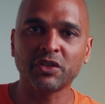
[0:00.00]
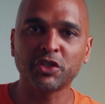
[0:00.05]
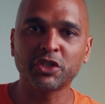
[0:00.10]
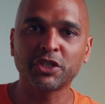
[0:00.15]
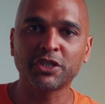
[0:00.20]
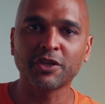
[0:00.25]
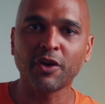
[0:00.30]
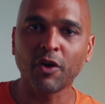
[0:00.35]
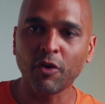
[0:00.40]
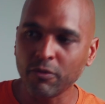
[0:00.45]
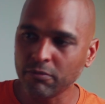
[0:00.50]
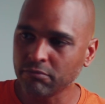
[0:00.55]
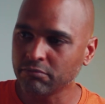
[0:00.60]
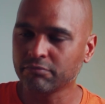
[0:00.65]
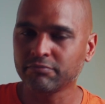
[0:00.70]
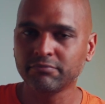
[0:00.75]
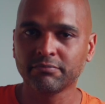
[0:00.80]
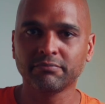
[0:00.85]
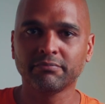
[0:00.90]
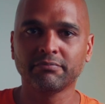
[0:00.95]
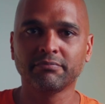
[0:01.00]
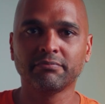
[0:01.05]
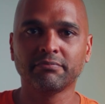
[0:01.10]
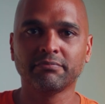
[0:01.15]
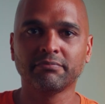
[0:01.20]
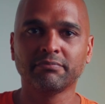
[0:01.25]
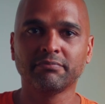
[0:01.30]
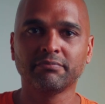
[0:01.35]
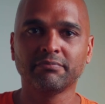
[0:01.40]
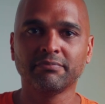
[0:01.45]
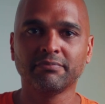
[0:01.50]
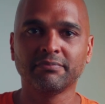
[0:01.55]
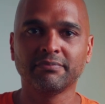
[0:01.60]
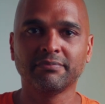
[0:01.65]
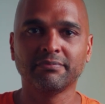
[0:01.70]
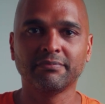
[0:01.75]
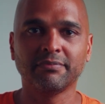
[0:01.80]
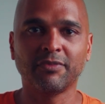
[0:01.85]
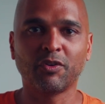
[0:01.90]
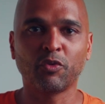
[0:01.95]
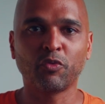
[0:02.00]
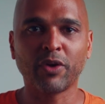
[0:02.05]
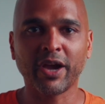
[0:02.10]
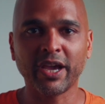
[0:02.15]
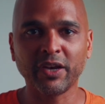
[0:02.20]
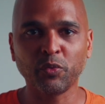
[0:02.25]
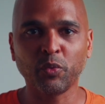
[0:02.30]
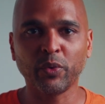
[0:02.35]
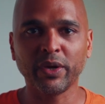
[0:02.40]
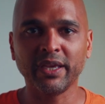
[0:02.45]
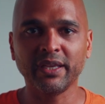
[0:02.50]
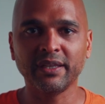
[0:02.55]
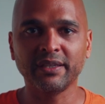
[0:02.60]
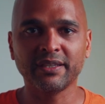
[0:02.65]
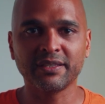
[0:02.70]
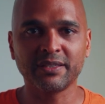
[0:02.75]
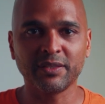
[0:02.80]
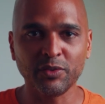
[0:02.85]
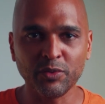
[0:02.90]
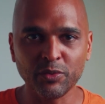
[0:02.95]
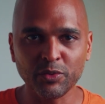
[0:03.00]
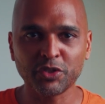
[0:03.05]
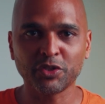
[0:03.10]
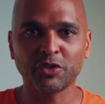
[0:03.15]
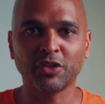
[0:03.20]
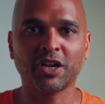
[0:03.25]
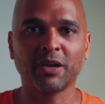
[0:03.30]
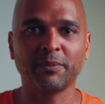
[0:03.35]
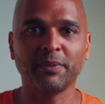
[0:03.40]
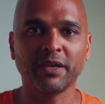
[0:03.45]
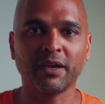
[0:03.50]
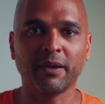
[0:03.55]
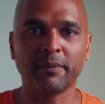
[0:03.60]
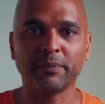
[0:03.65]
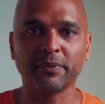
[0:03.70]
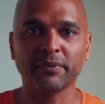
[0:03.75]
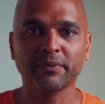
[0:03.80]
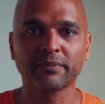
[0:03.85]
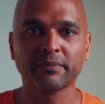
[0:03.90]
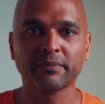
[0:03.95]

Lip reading: a show, right away there's a new show coming up.